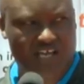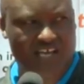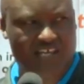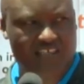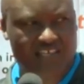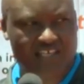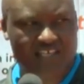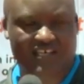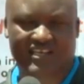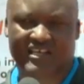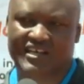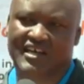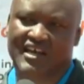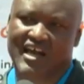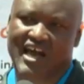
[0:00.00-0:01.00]
And I
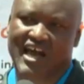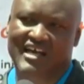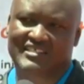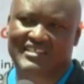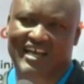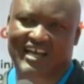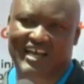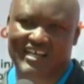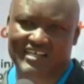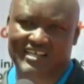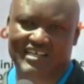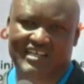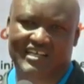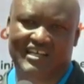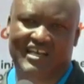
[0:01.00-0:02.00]
think as a
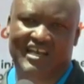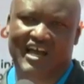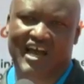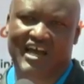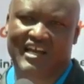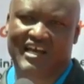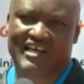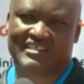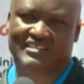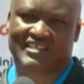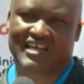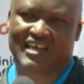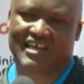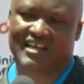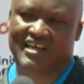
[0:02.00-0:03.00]
country and as